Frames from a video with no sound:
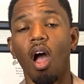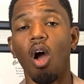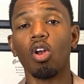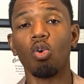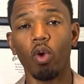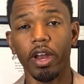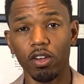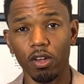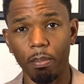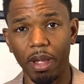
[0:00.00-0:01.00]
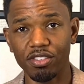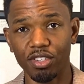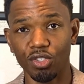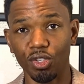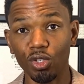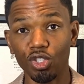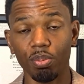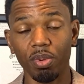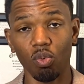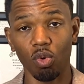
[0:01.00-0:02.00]
On a regular basis, you should
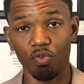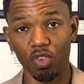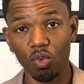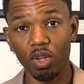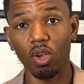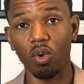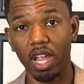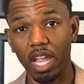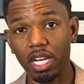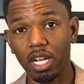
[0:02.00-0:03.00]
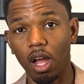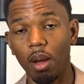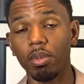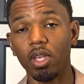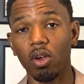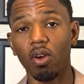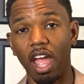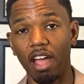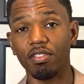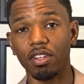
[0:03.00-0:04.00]
be reviewing your income year
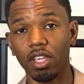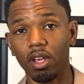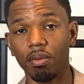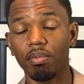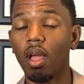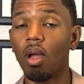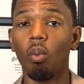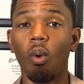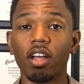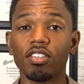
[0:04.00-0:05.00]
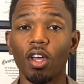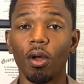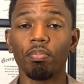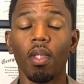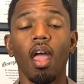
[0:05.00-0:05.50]
after year. Why so?